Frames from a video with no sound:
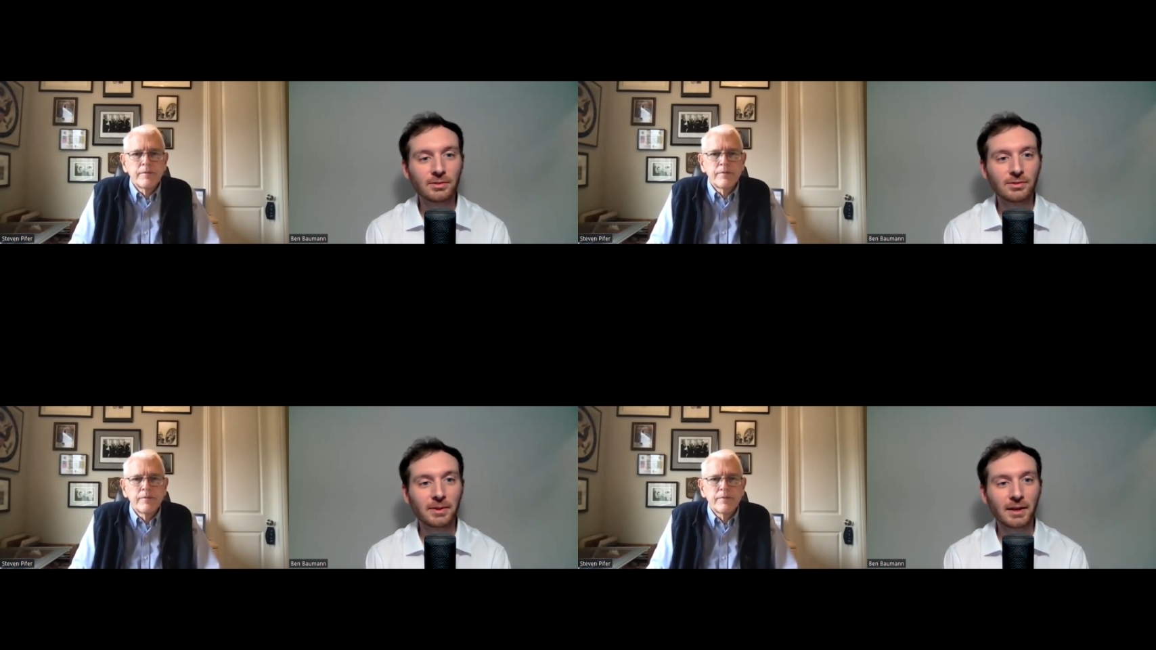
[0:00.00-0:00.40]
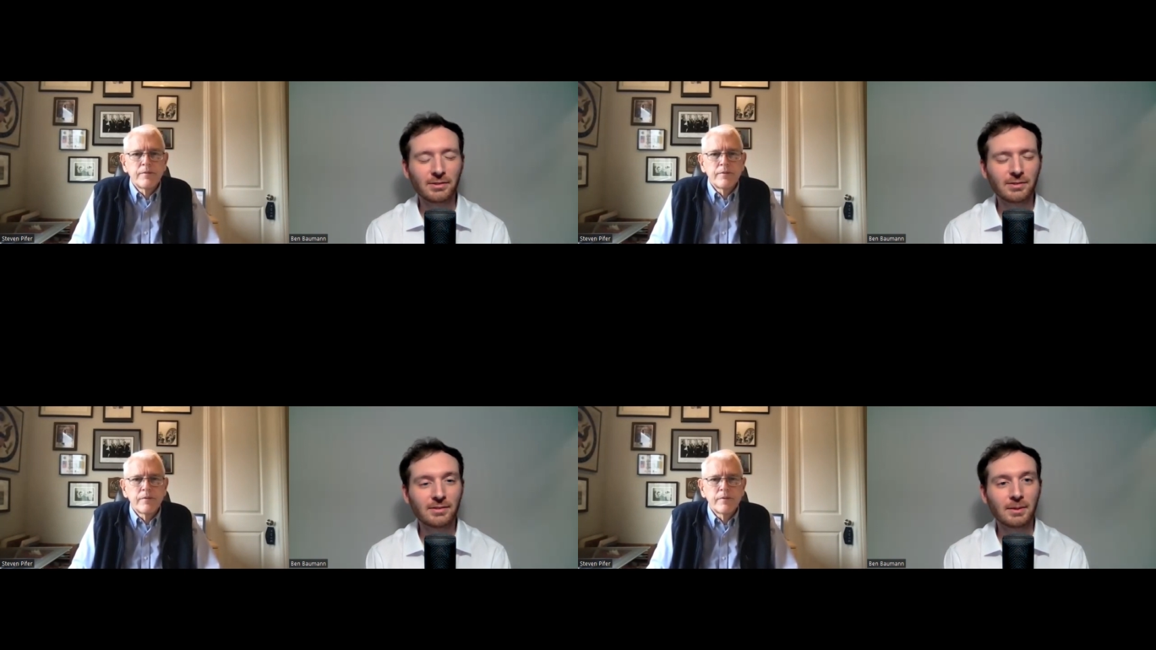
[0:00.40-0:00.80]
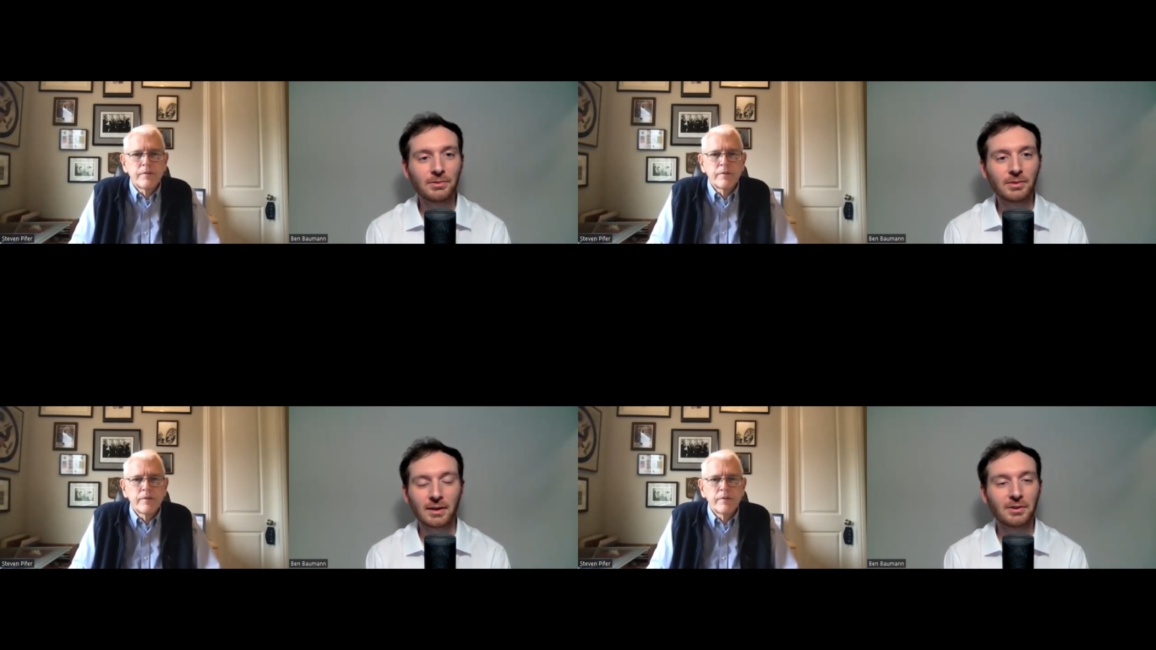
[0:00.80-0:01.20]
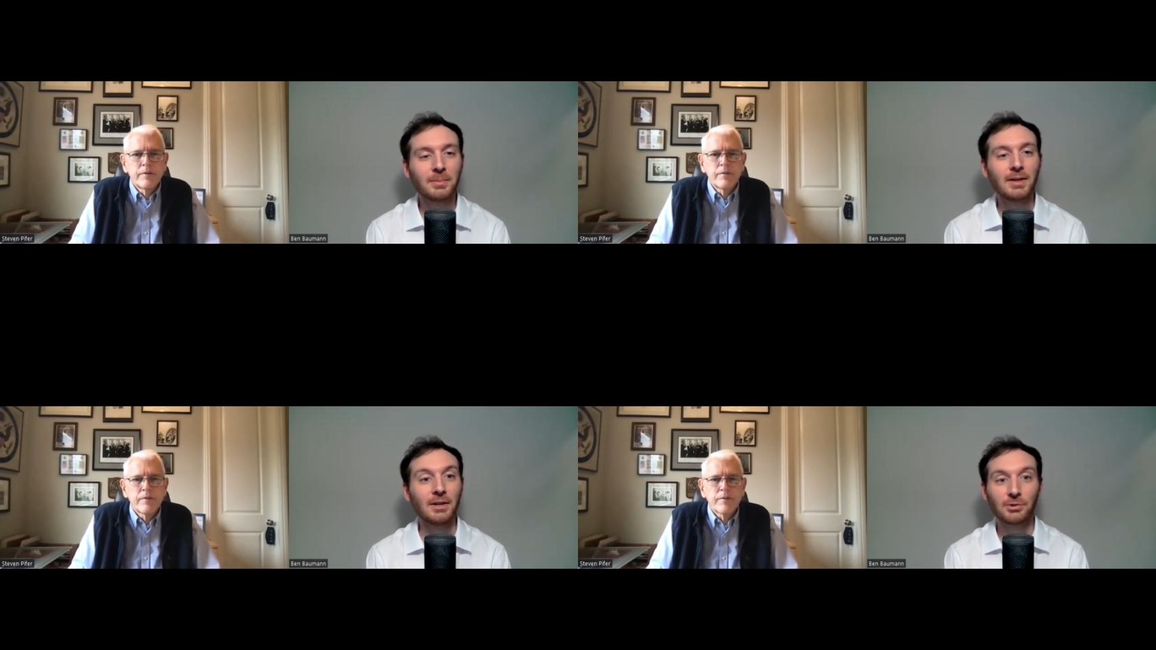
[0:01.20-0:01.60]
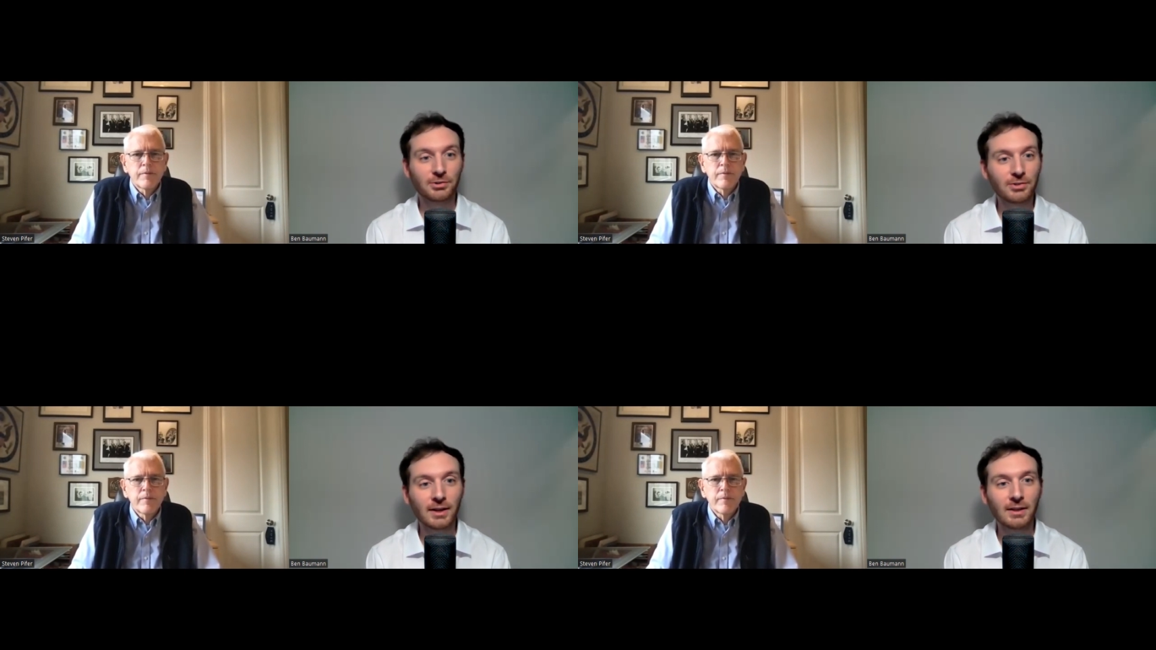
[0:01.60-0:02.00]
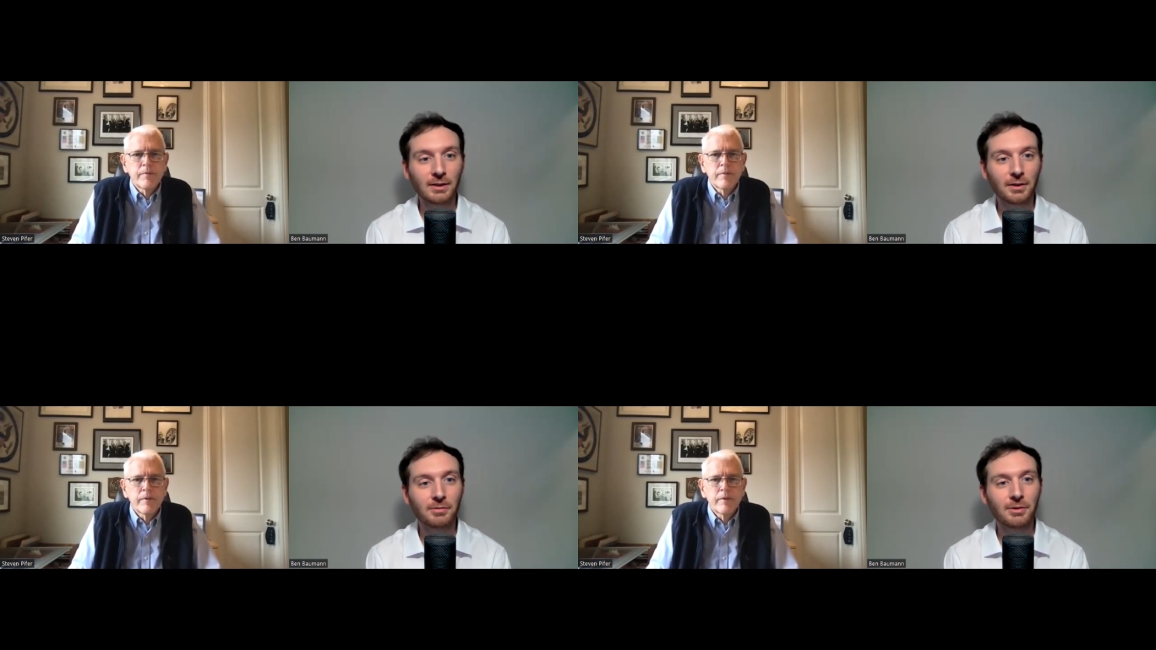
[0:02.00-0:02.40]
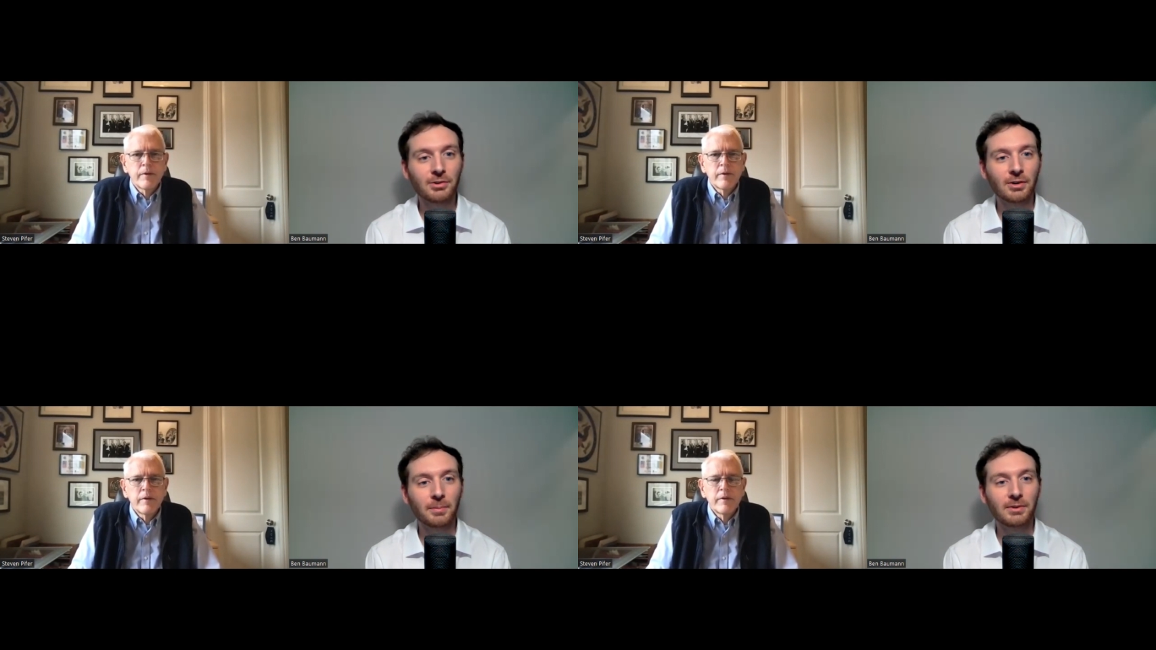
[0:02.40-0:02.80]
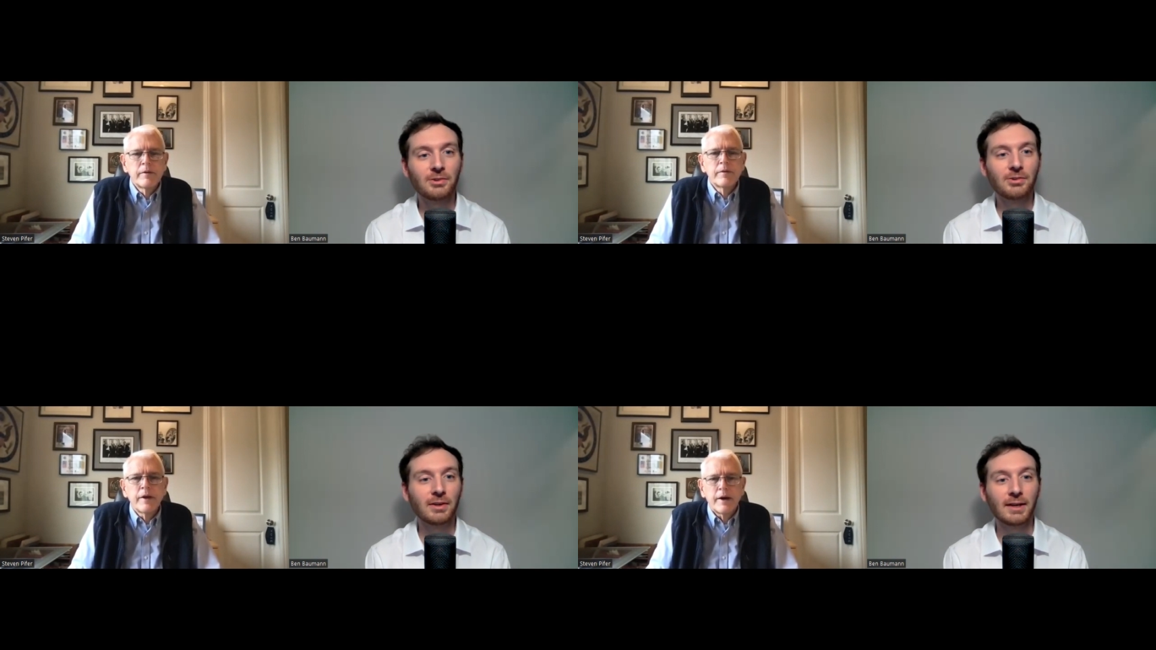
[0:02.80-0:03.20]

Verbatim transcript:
Speaker 1: something that seems like it could be interesting in the near future, potentially yeah.